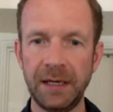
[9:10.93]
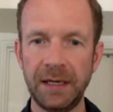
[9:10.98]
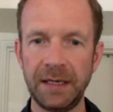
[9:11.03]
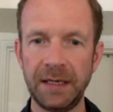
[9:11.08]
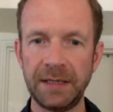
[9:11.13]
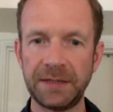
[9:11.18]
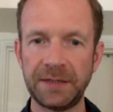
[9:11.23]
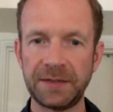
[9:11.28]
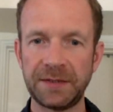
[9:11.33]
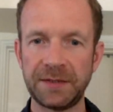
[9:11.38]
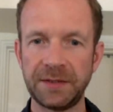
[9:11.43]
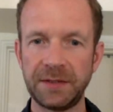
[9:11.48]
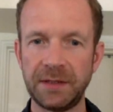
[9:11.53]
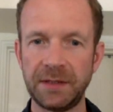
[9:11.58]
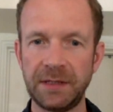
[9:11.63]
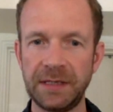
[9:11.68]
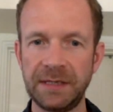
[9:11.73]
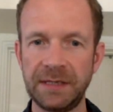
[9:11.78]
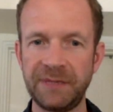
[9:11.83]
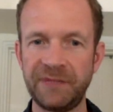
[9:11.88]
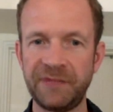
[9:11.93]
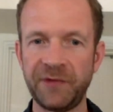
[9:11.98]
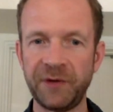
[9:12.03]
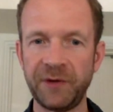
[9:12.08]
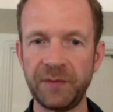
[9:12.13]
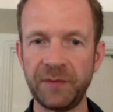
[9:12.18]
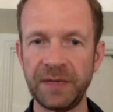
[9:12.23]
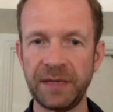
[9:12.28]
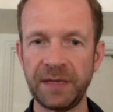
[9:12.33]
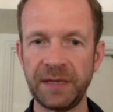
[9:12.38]
is
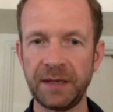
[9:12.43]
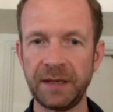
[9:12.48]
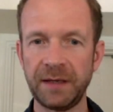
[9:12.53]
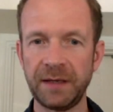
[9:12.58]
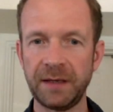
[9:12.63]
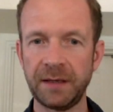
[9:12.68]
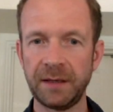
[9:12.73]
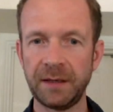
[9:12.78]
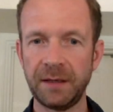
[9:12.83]
informing